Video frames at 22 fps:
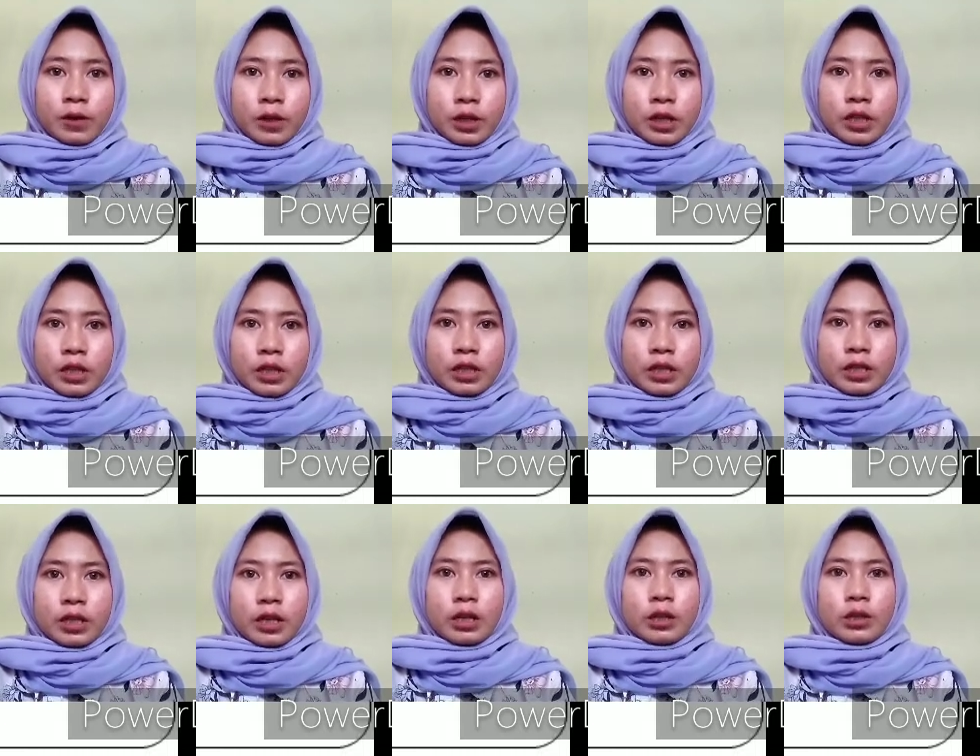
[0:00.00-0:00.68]

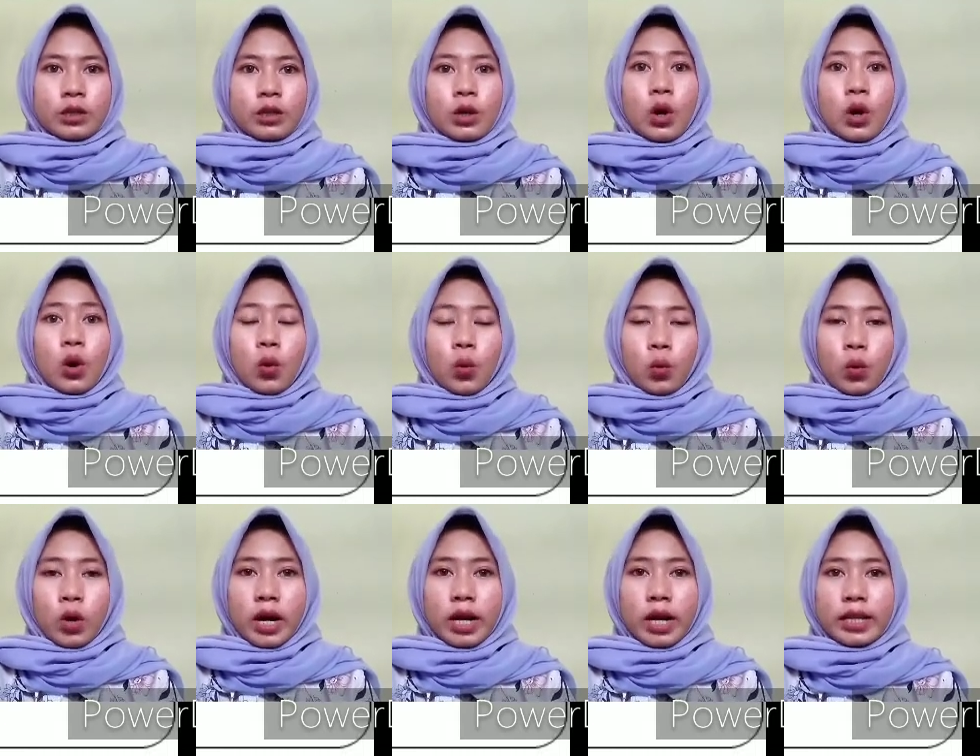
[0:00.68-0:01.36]
First is
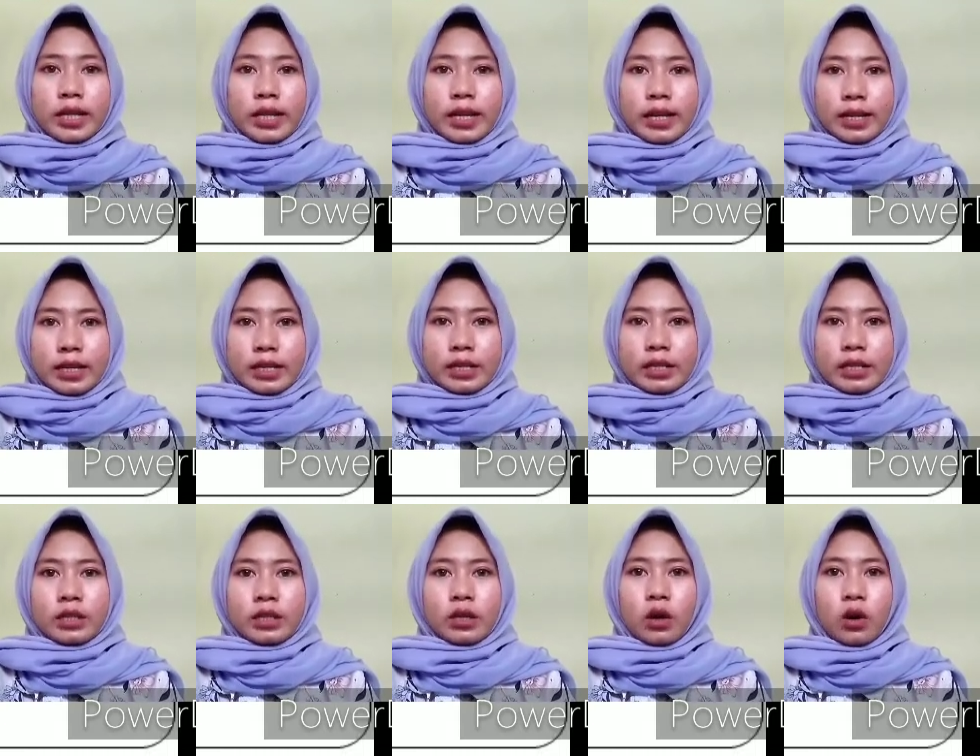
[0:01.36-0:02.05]
what
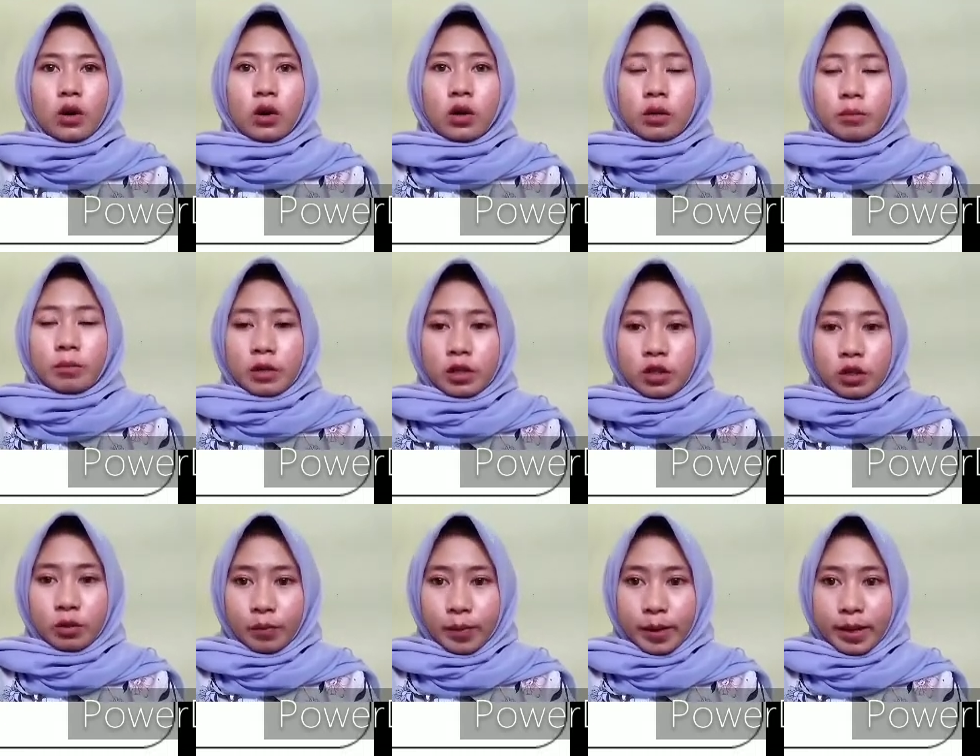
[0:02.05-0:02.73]
is
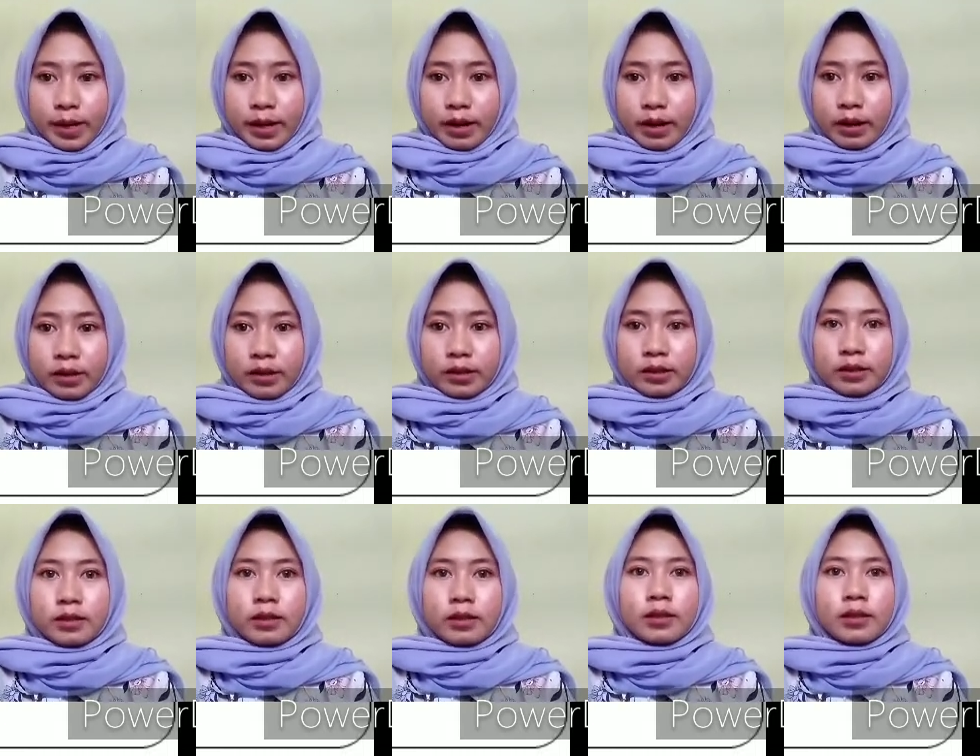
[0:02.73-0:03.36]
onomatopoeia.